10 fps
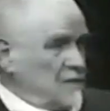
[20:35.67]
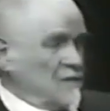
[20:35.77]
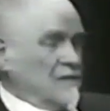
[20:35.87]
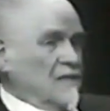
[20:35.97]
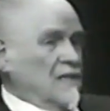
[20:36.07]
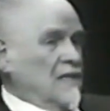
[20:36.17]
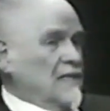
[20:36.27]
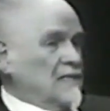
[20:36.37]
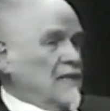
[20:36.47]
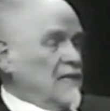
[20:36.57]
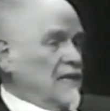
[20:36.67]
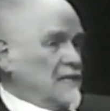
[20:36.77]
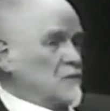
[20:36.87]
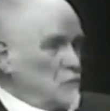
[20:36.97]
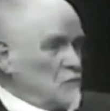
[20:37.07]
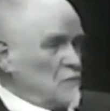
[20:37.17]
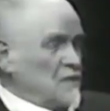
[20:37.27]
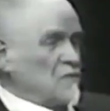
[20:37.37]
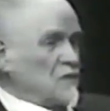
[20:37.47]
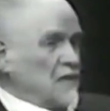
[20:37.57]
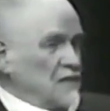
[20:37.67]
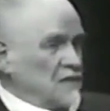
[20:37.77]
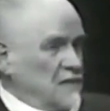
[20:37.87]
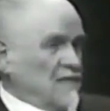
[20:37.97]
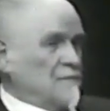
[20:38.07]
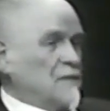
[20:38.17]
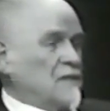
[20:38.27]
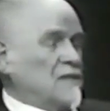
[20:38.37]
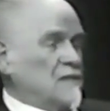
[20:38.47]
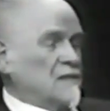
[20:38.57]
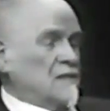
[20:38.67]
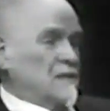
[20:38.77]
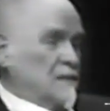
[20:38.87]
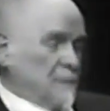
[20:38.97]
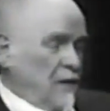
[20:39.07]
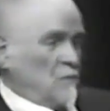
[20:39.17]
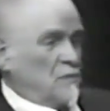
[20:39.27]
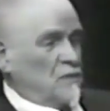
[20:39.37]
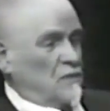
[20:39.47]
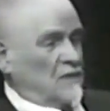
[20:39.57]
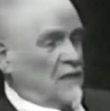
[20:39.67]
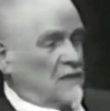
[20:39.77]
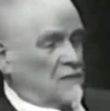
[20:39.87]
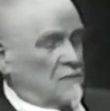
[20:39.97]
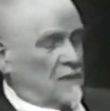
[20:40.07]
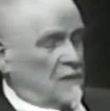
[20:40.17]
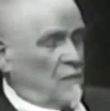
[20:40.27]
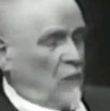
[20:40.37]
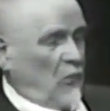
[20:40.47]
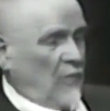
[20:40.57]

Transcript: think so. And I excuse me please for such a statement. In my opinion, that's, well,